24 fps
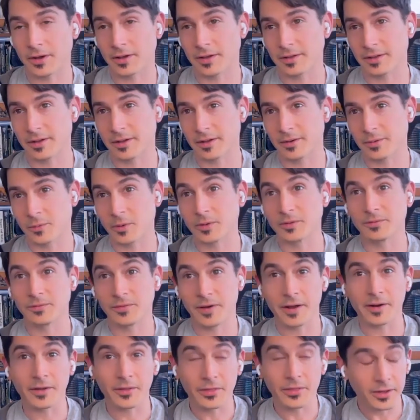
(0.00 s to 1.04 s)
one
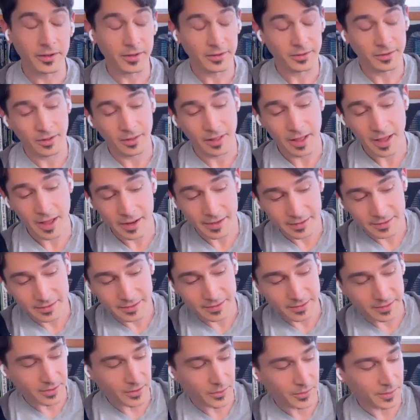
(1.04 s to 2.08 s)
final thing I'll add is,
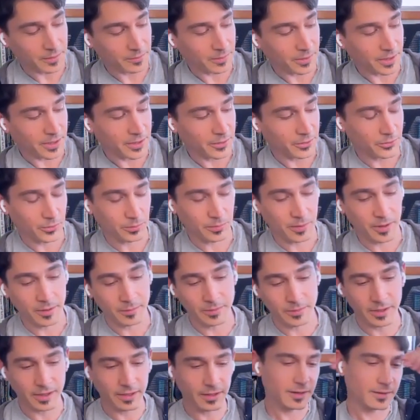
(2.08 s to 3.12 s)
in Plato's
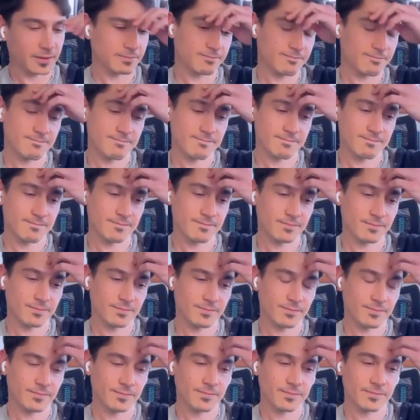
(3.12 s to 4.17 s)
Republic,
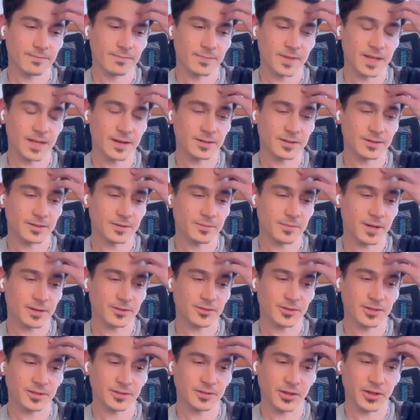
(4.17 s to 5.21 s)
he doesn't
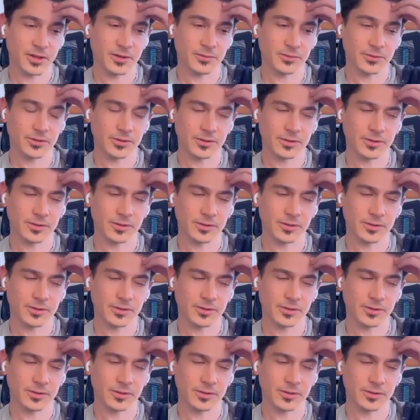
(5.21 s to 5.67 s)
mention slaves.